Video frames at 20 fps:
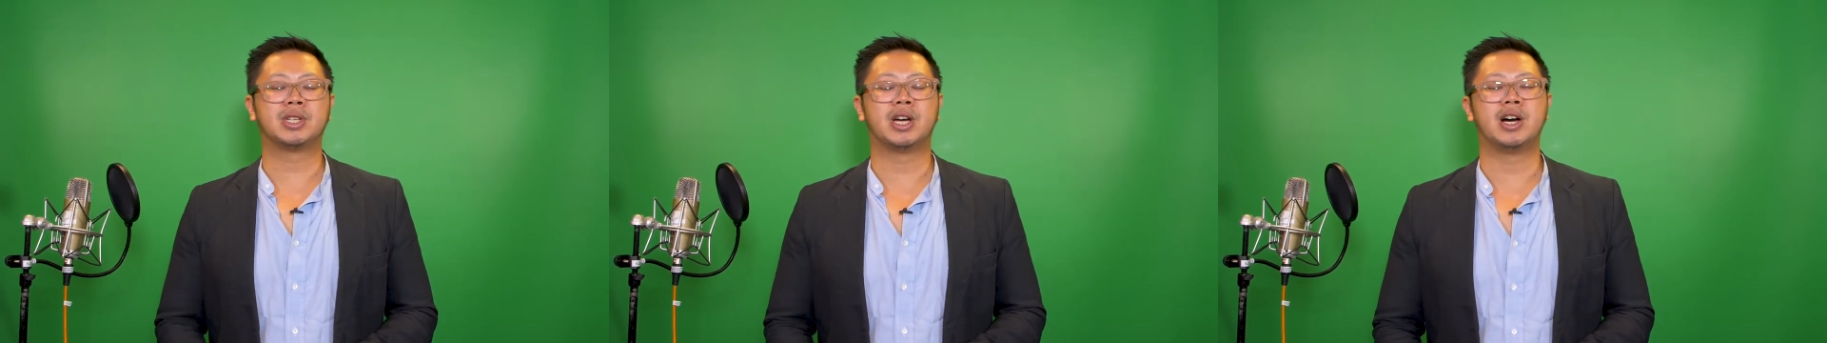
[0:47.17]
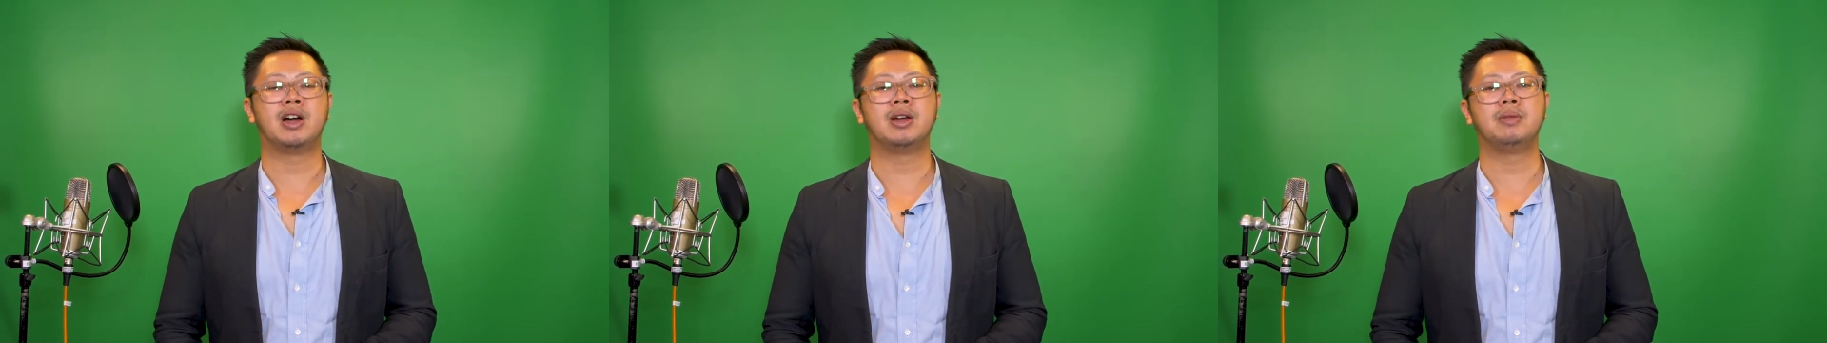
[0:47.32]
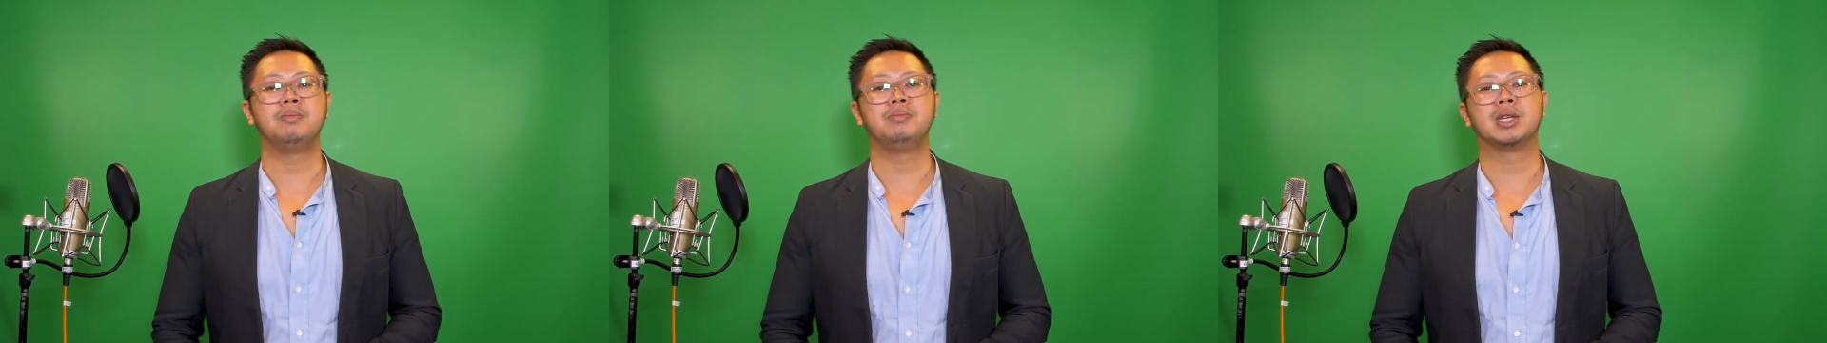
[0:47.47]

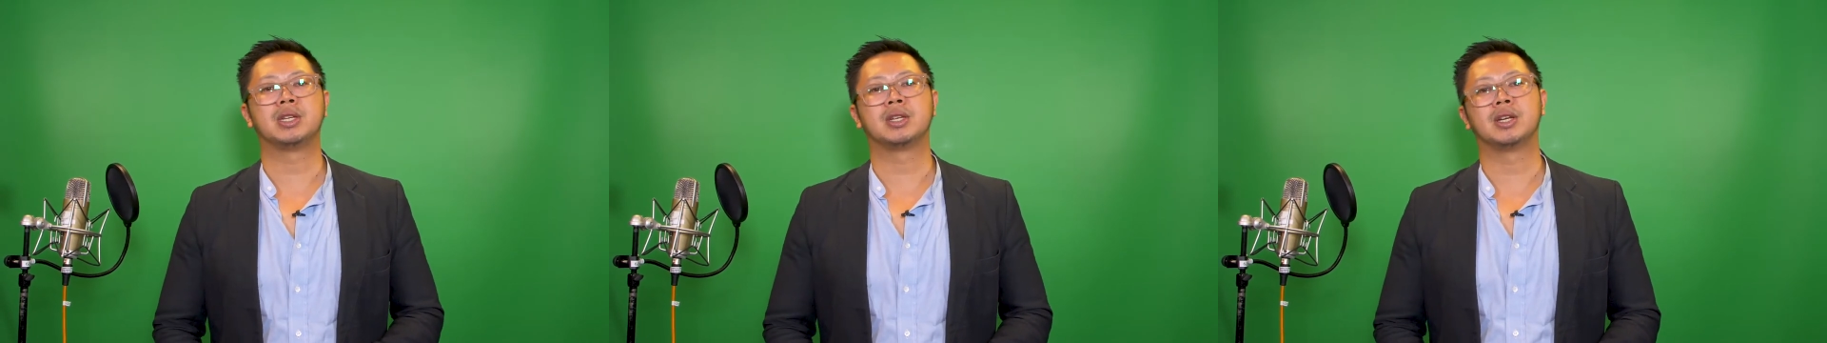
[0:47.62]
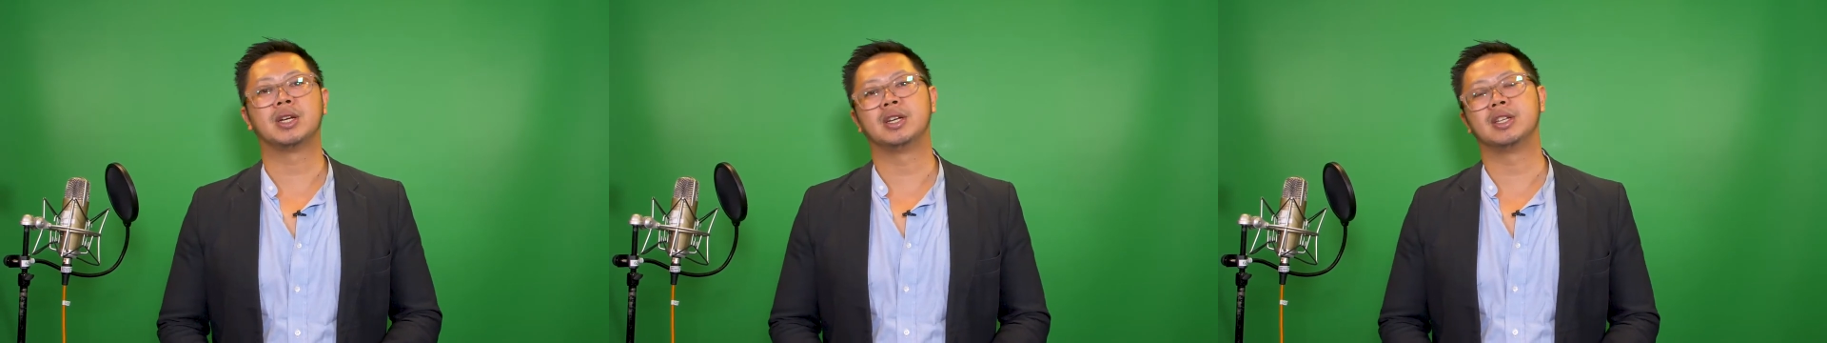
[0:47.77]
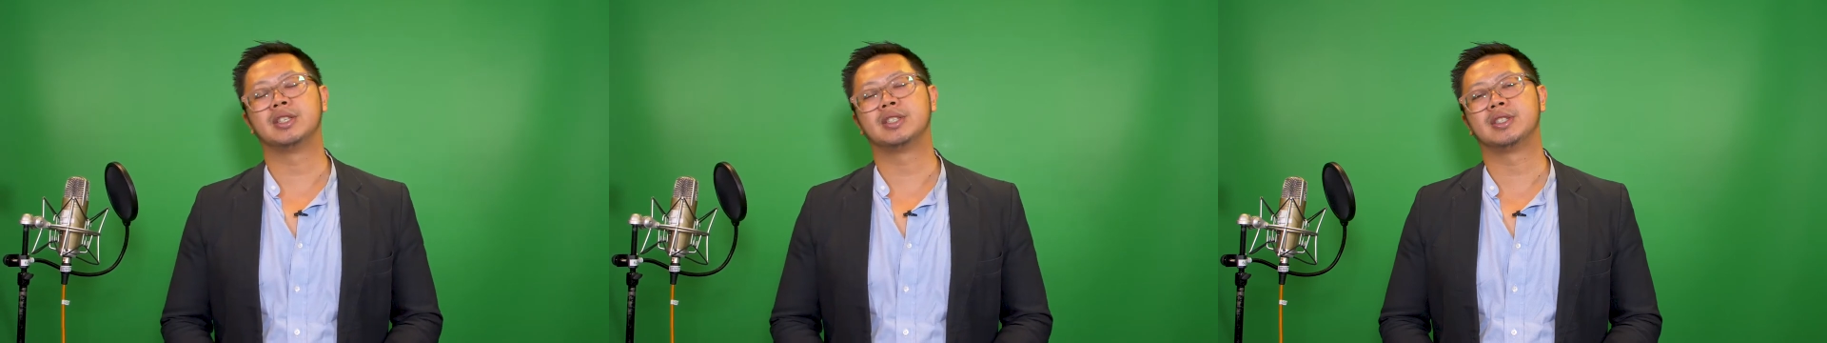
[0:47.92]
time
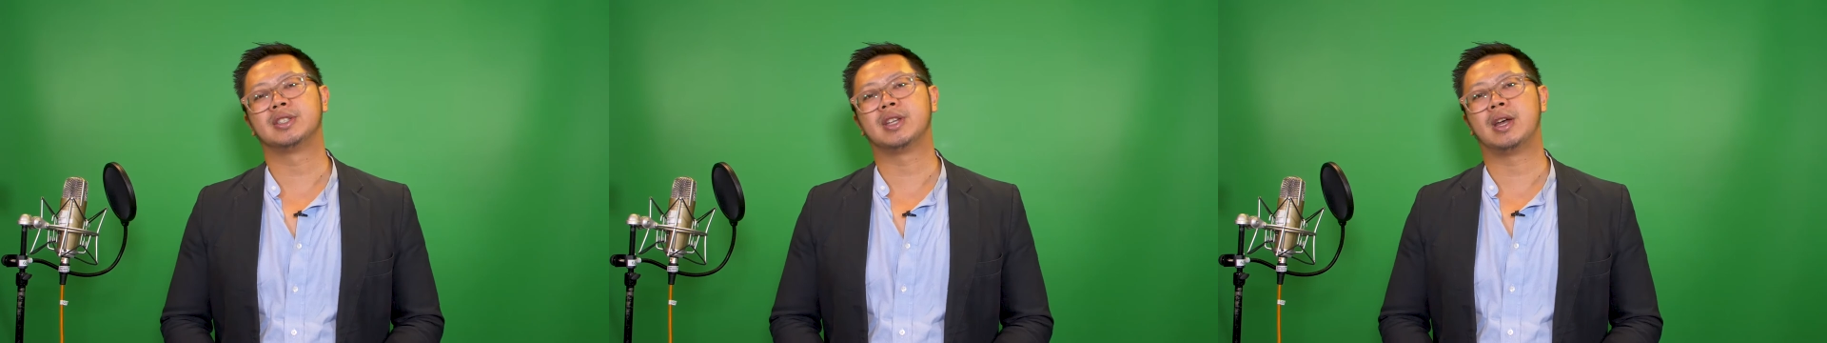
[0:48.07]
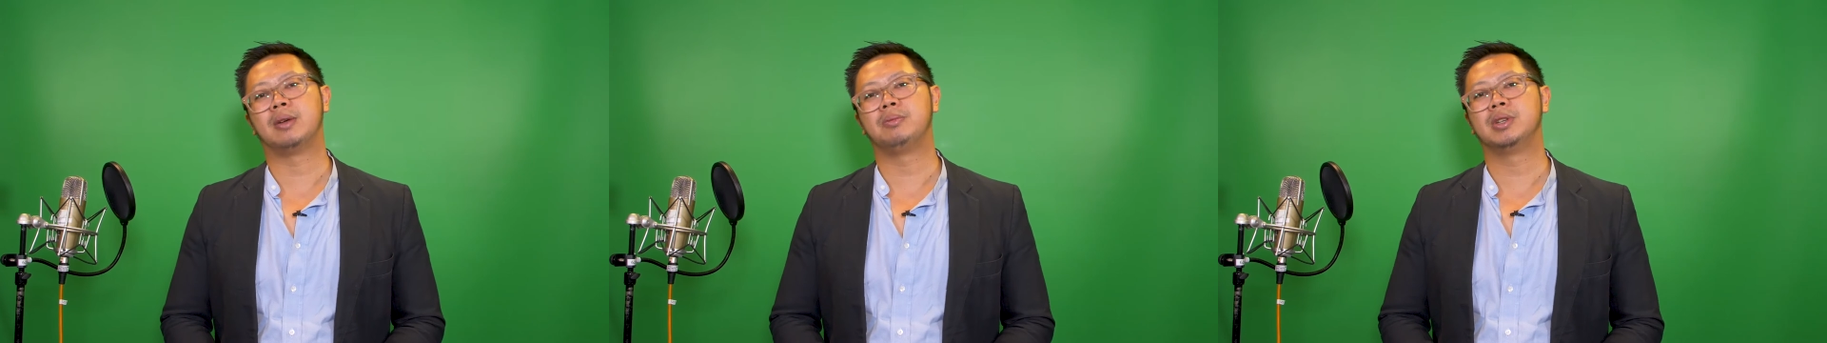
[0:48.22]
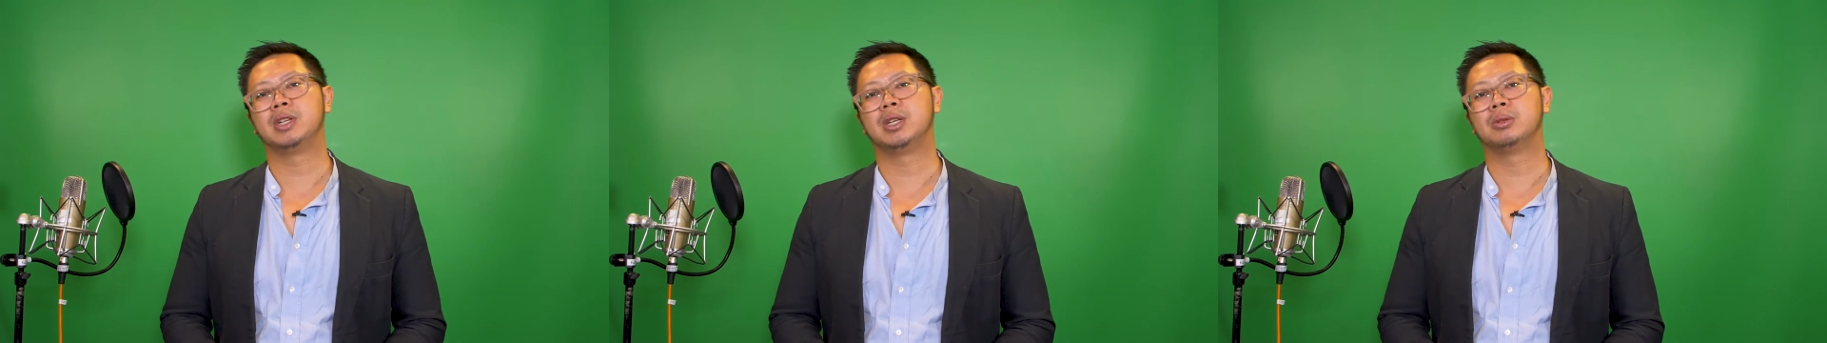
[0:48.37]
because
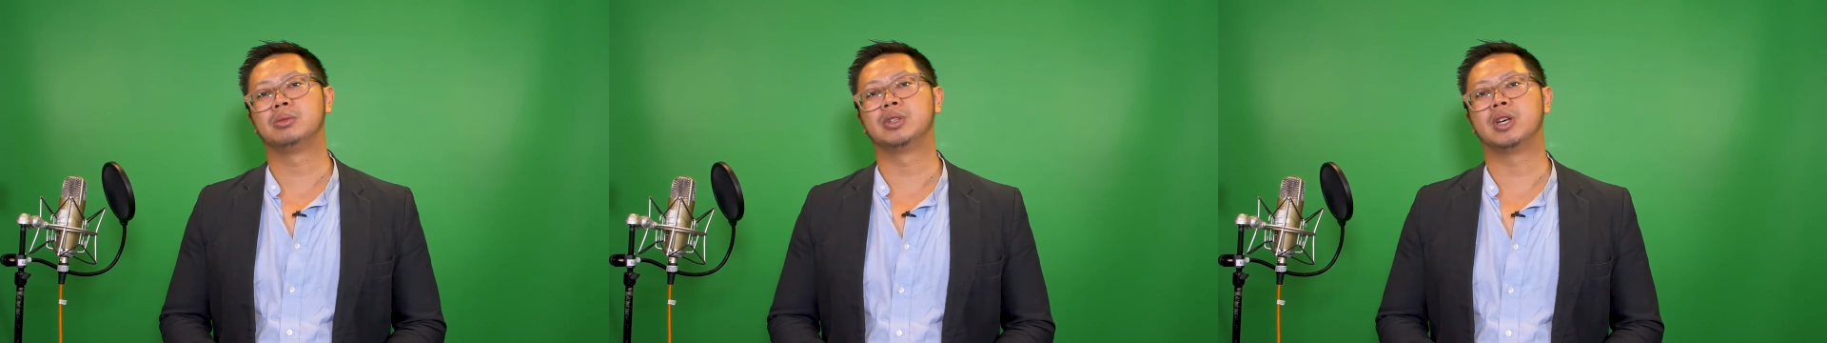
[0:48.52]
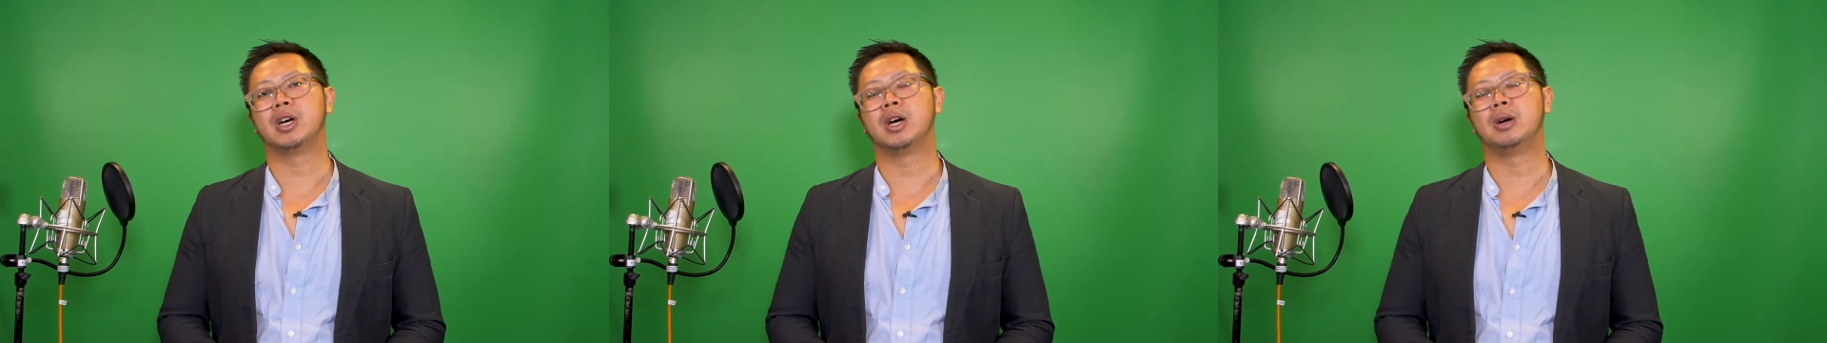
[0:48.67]
I've been able to